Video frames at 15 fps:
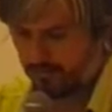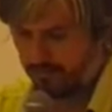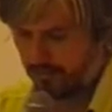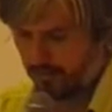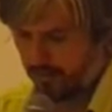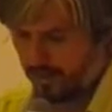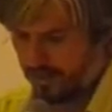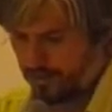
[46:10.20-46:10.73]

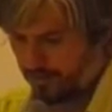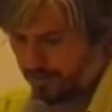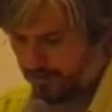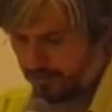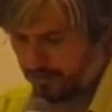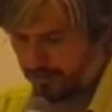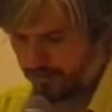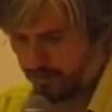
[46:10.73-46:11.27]

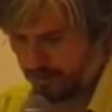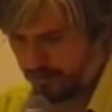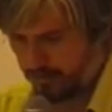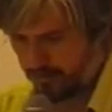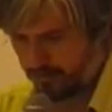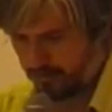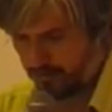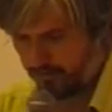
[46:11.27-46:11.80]
agents in
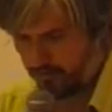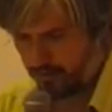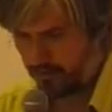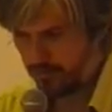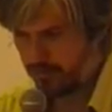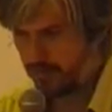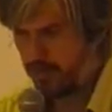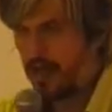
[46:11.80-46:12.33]
the
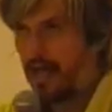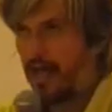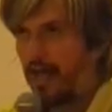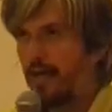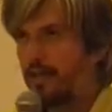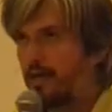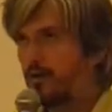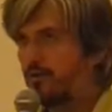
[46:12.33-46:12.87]
newspaper,
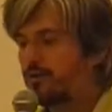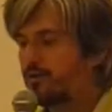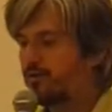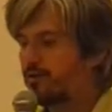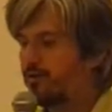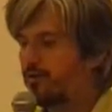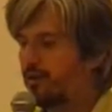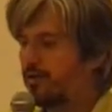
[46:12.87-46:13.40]
and I also
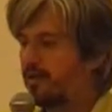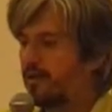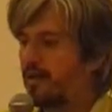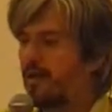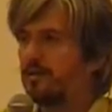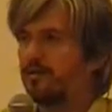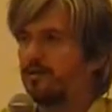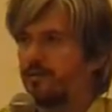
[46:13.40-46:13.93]
saw it in
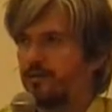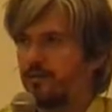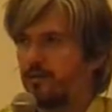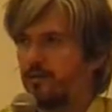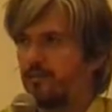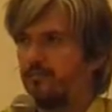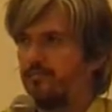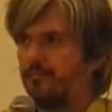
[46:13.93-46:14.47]

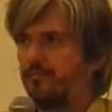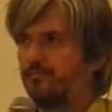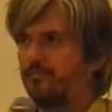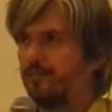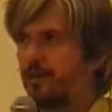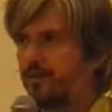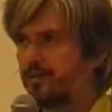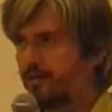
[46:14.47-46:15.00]
other
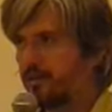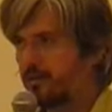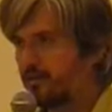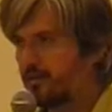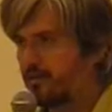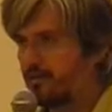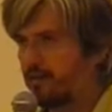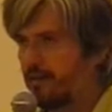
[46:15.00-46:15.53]

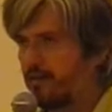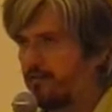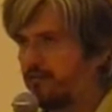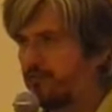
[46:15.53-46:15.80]
articles they have.